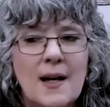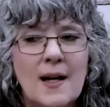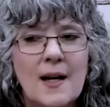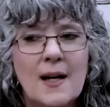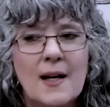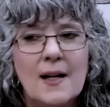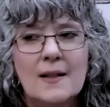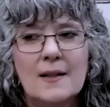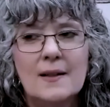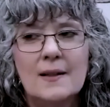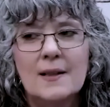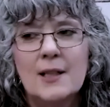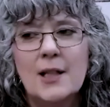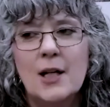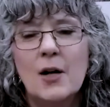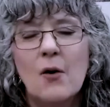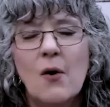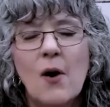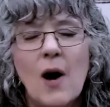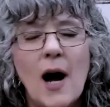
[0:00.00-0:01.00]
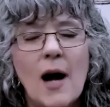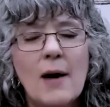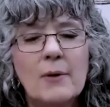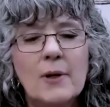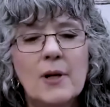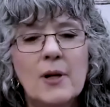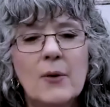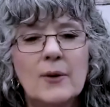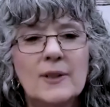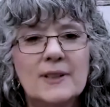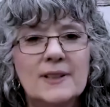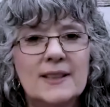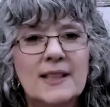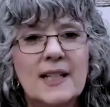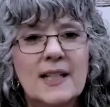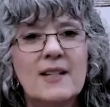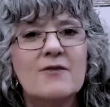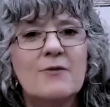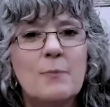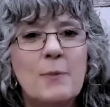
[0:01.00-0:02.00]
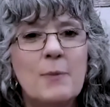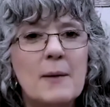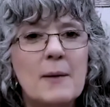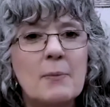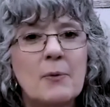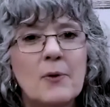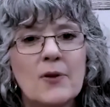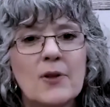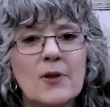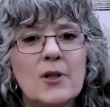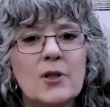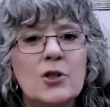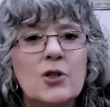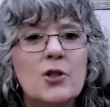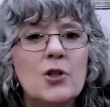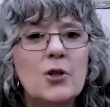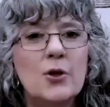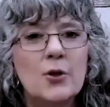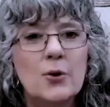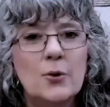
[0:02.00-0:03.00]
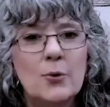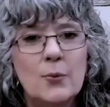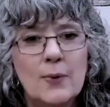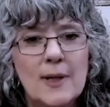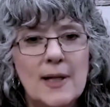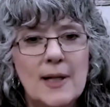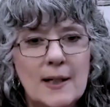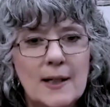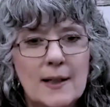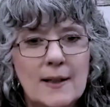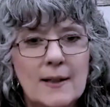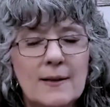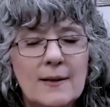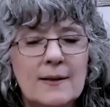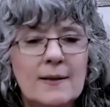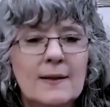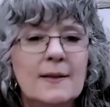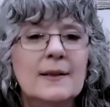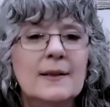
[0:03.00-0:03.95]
And, I would always give people the 2-week